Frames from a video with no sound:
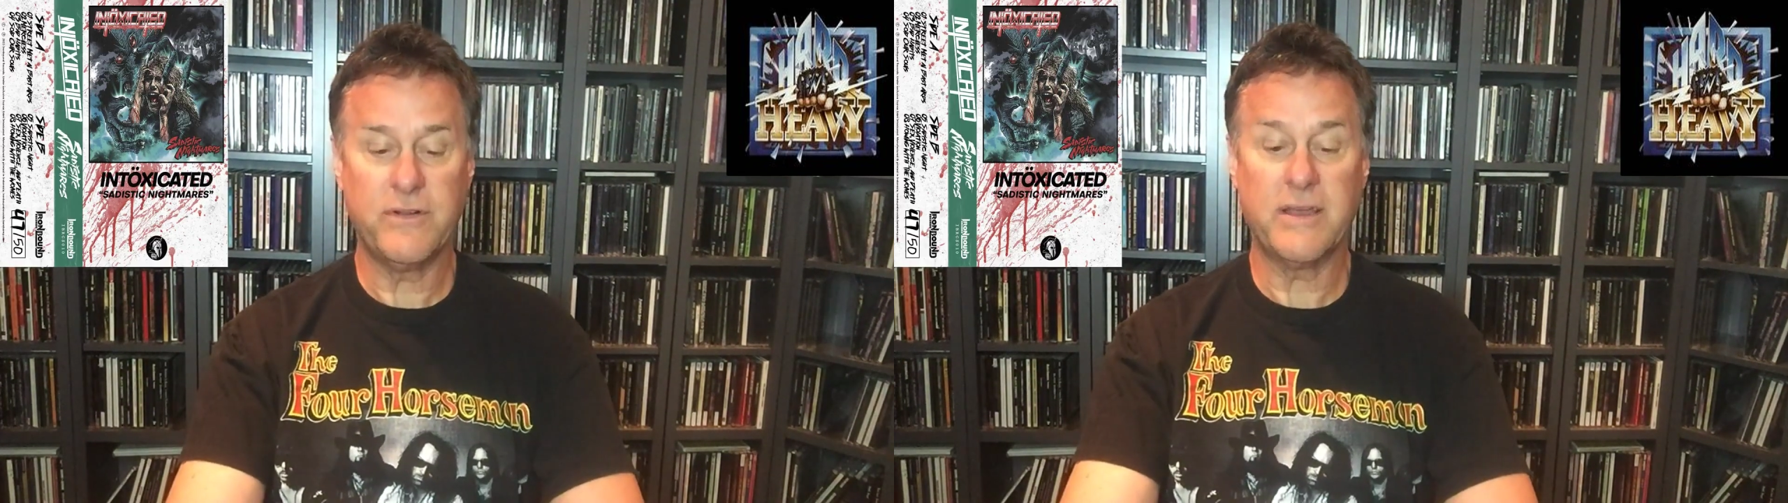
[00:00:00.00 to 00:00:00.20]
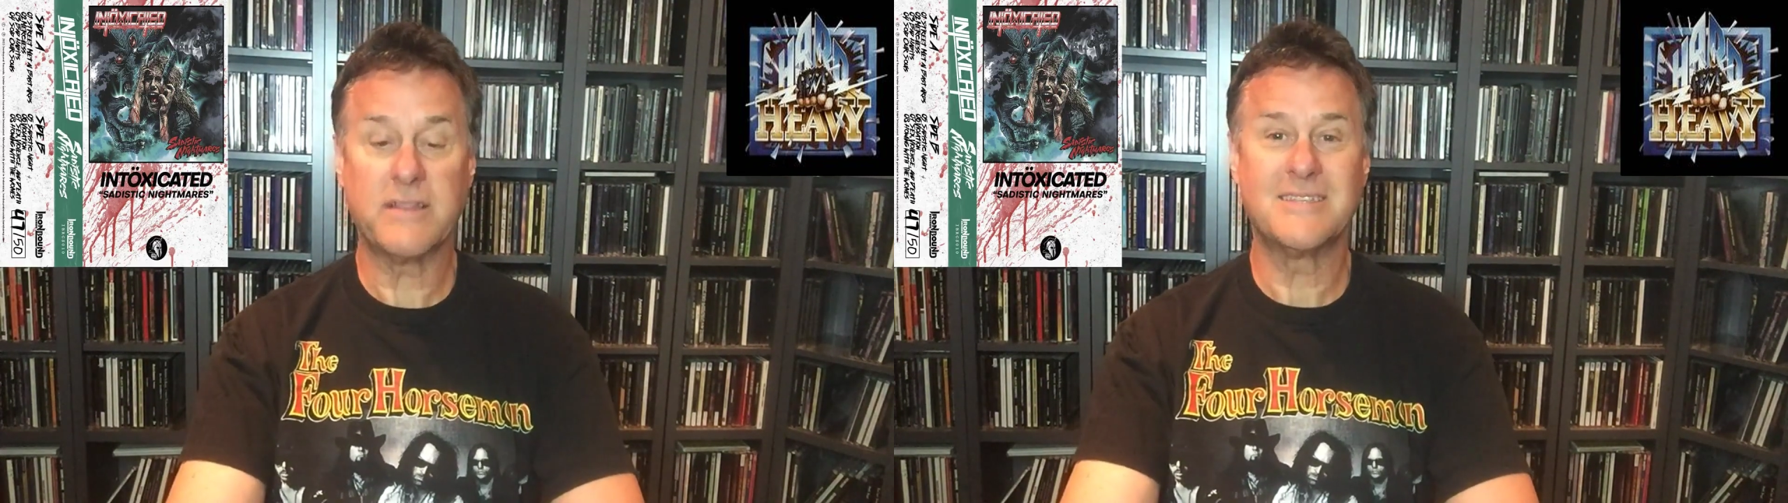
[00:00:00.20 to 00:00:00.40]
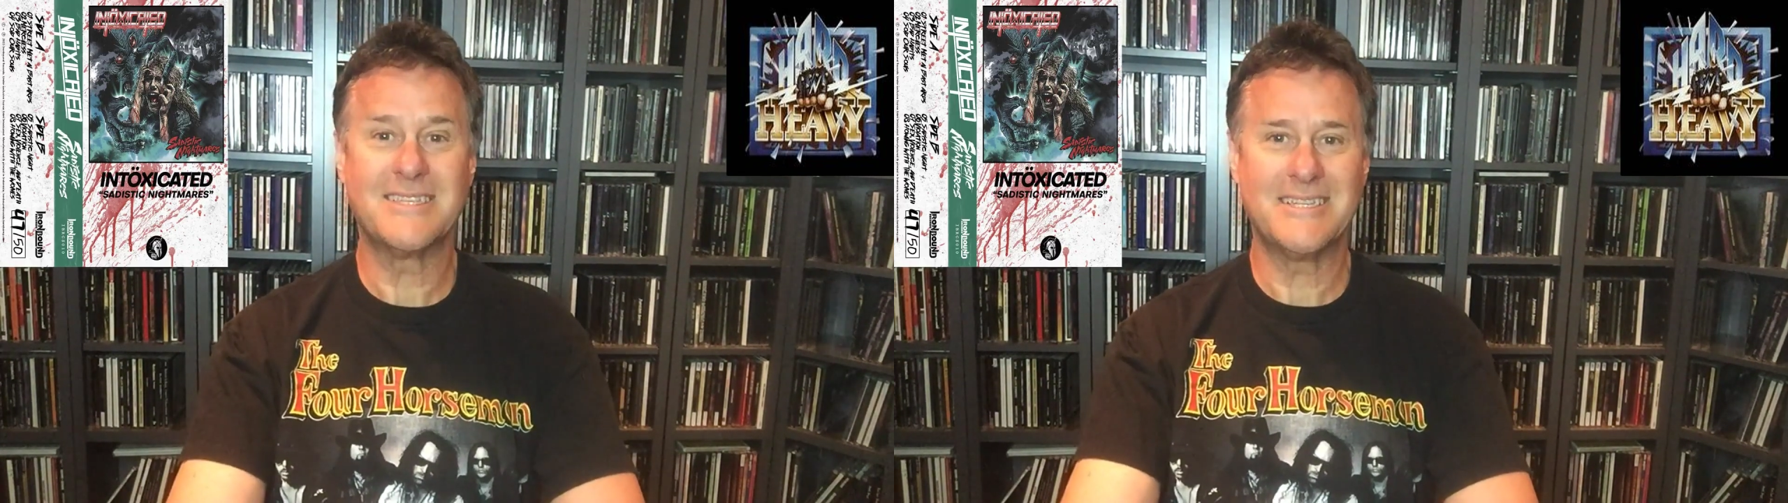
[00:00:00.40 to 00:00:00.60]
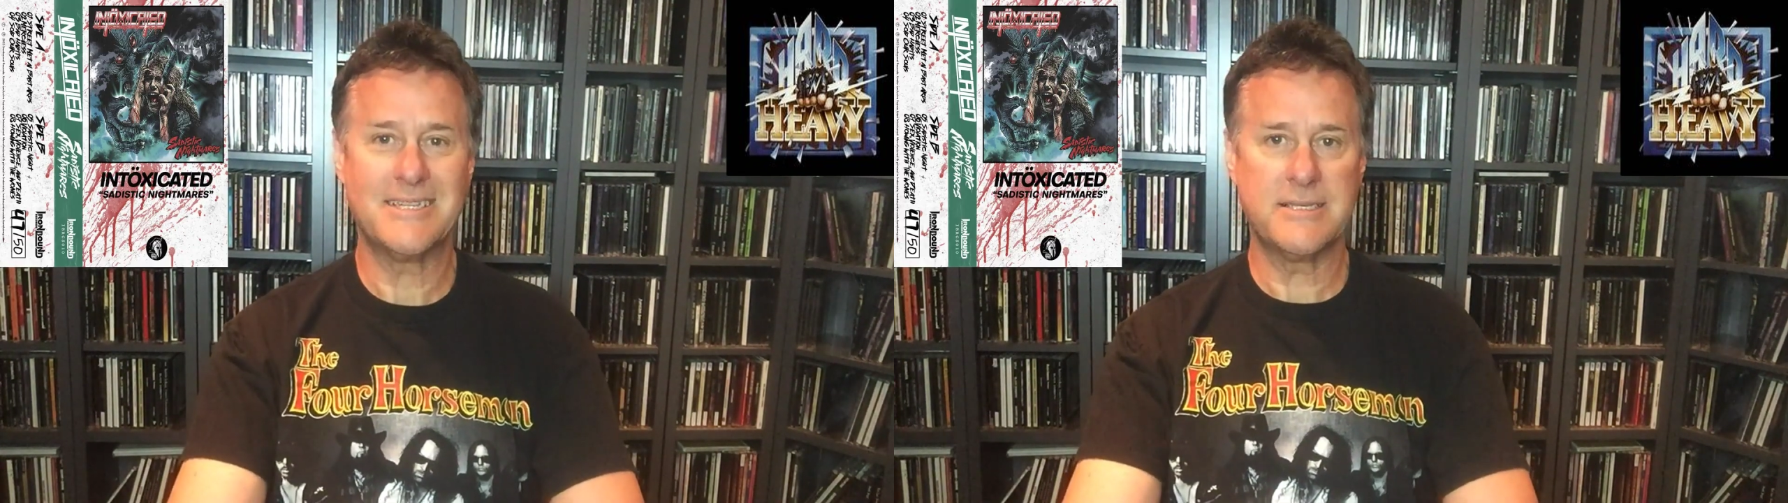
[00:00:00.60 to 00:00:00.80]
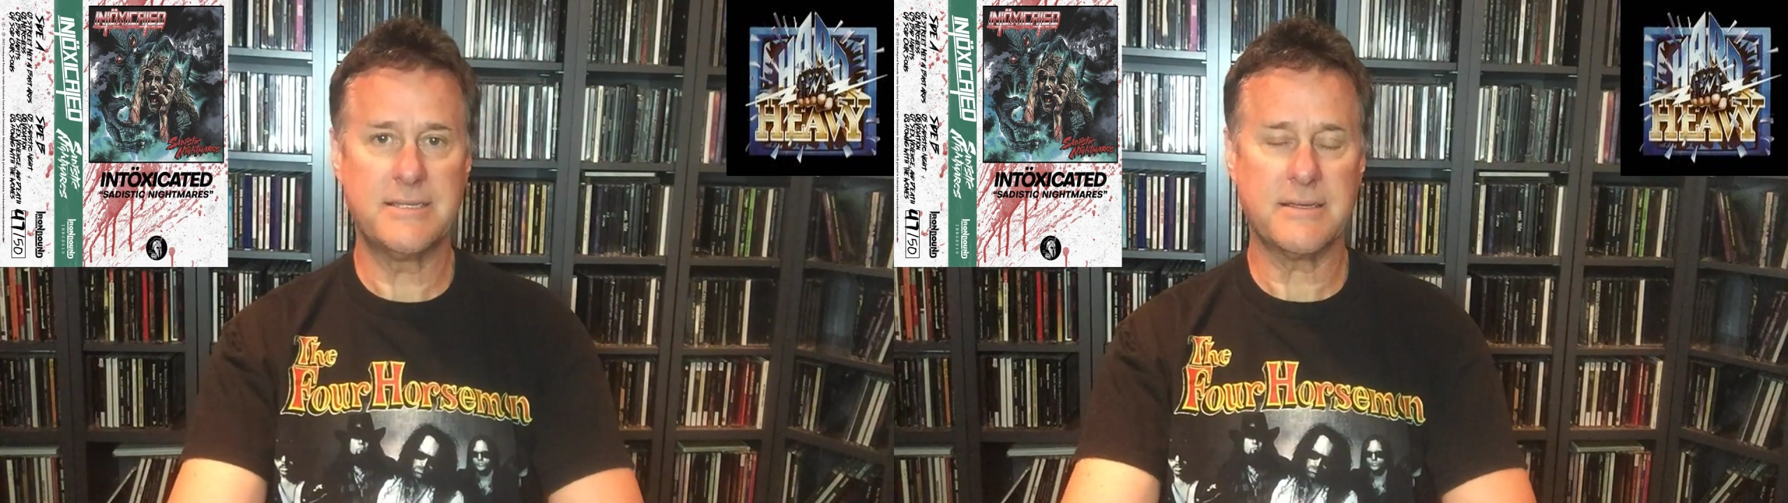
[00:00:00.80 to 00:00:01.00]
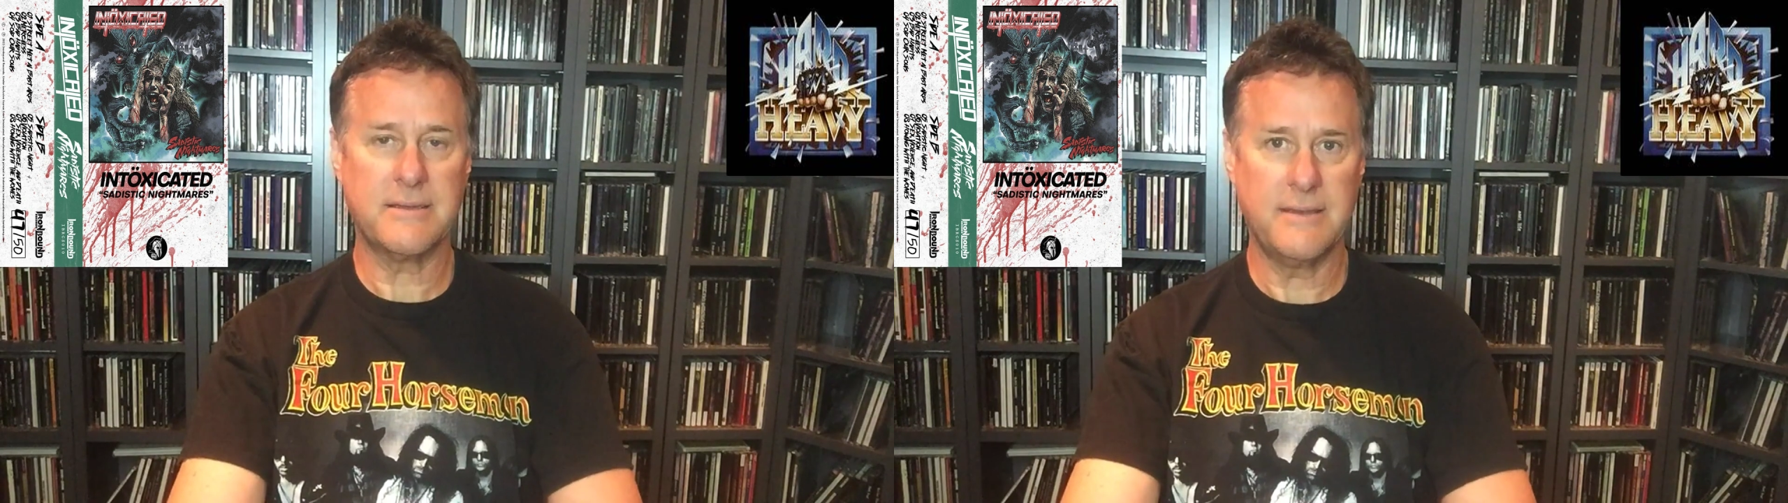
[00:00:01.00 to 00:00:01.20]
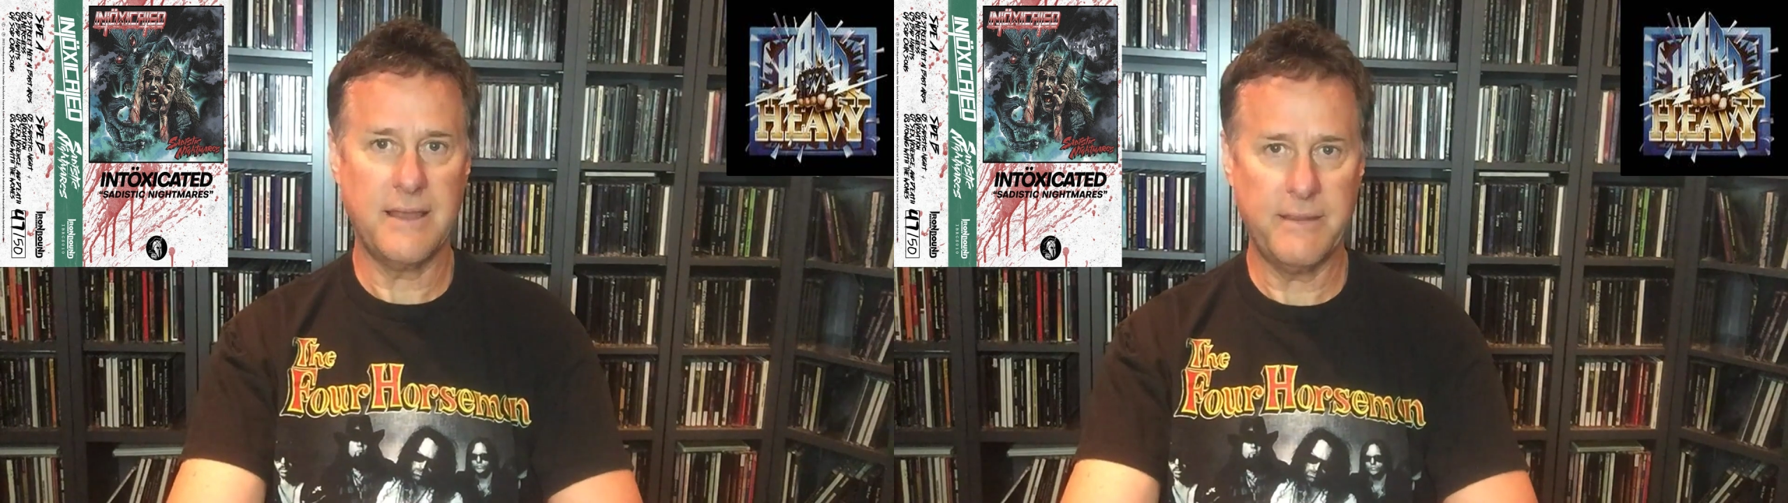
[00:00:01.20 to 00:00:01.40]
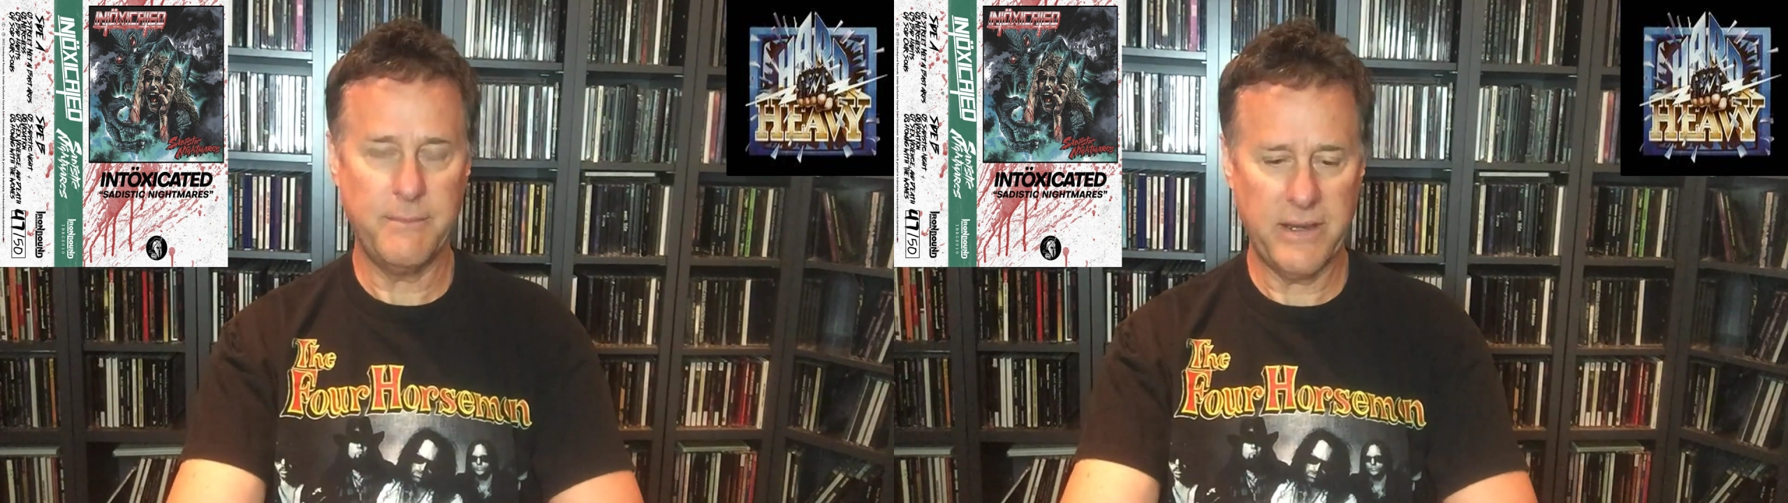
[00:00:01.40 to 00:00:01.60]
length sadistic
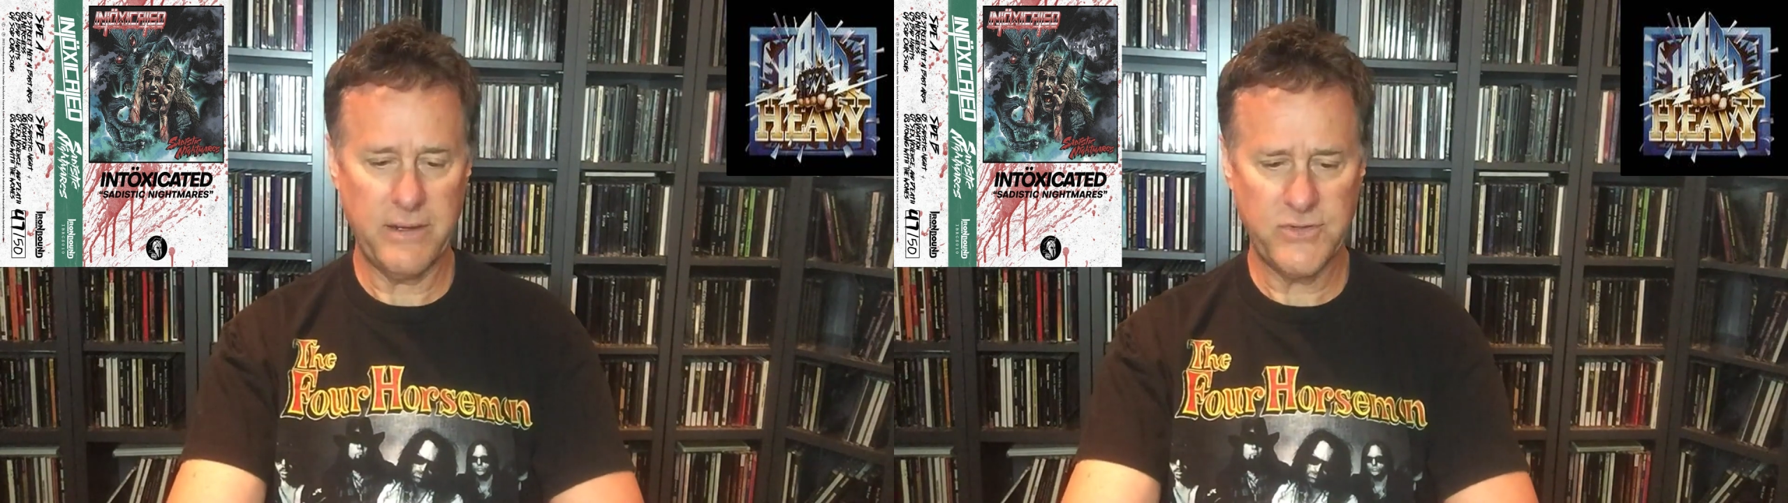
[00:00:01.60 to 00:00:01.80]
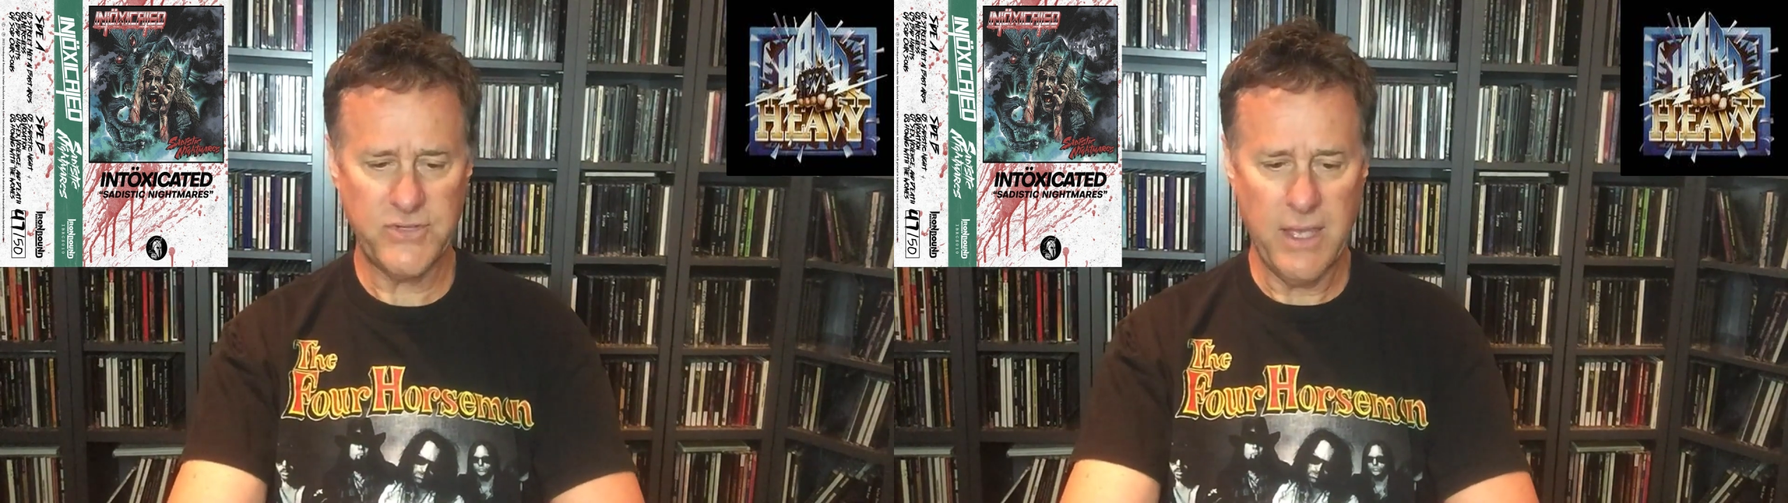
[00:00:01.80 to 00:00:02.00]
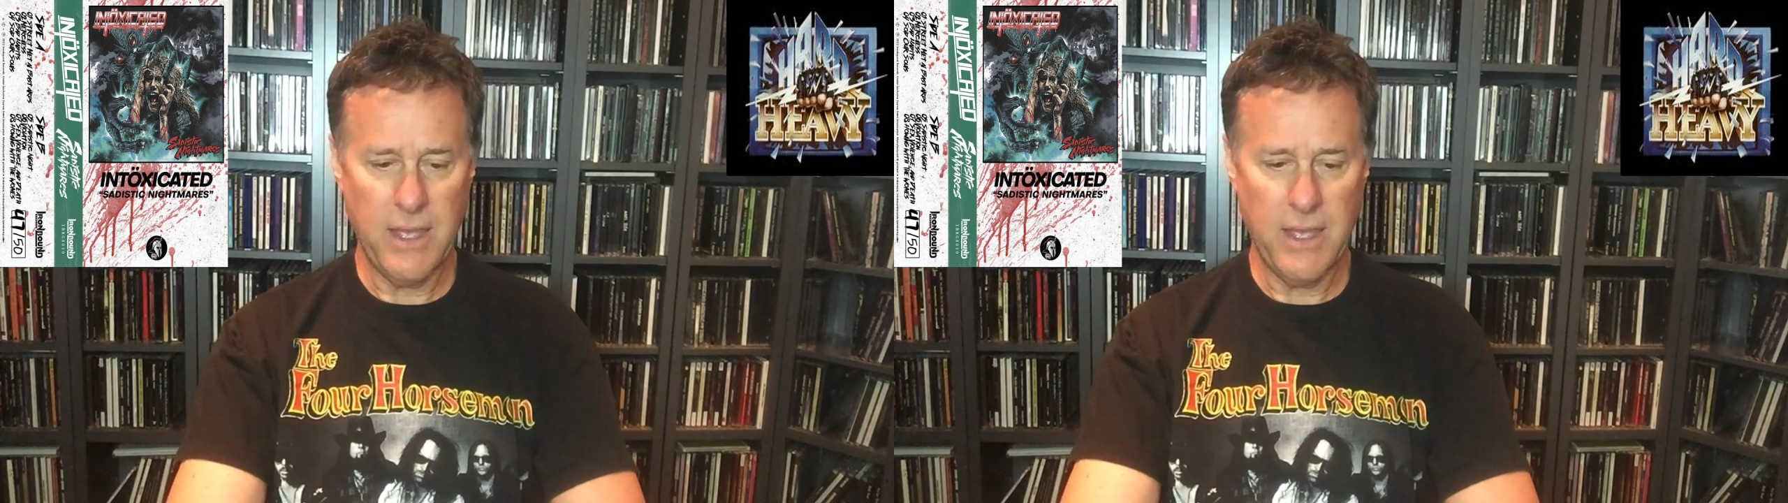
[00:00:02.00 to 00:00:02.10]
nightmares.